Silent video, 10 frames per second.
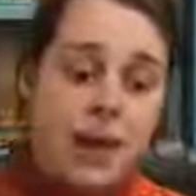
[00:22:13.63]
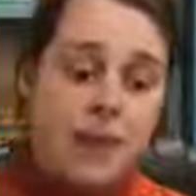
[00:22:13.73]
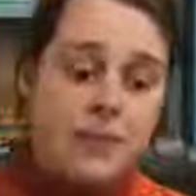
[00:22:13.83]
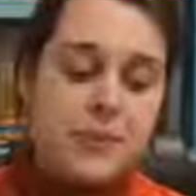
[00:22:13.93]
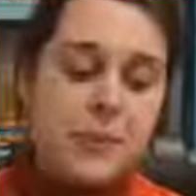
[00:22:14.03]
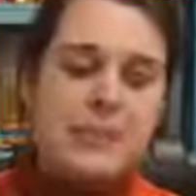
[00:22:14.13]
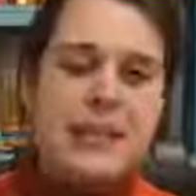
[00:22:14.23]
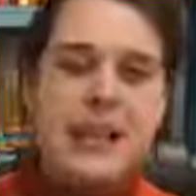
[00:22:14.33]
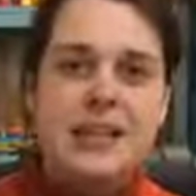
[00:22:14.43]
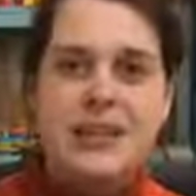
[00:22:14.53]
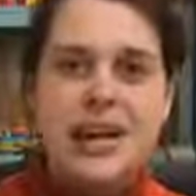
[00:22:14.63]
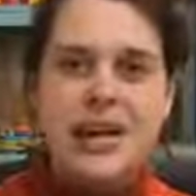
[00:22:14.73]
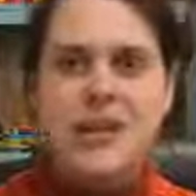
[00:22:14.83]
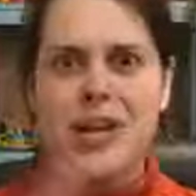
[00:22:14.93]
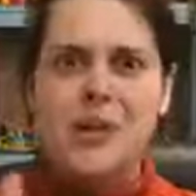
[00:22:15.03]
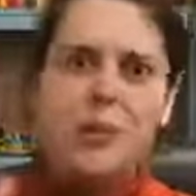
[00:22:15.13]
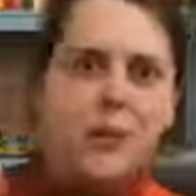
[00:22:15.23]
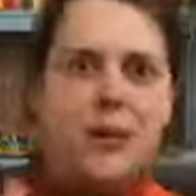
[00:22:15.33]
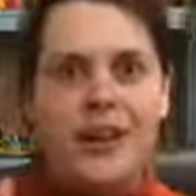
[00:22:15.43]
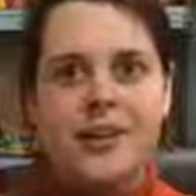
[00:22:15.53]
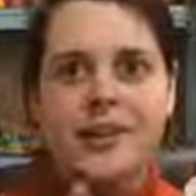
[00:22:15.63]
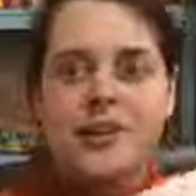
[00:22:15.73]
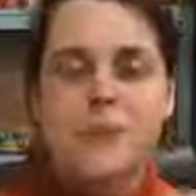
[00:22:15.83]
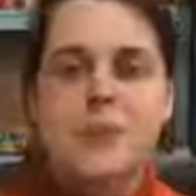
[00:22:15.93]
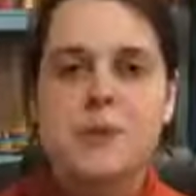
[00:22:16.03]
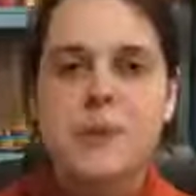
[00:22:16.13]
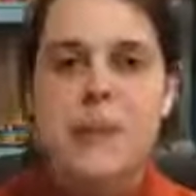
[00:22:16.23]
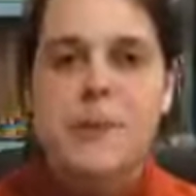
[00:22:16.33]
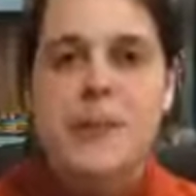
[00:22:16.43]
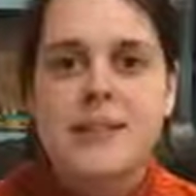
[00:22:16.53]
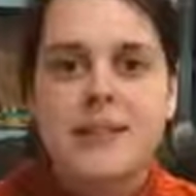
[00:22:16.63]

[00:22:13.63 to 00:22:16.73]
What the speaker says: Yeah, so it's a bit like a stay dry core in your disposable nappies.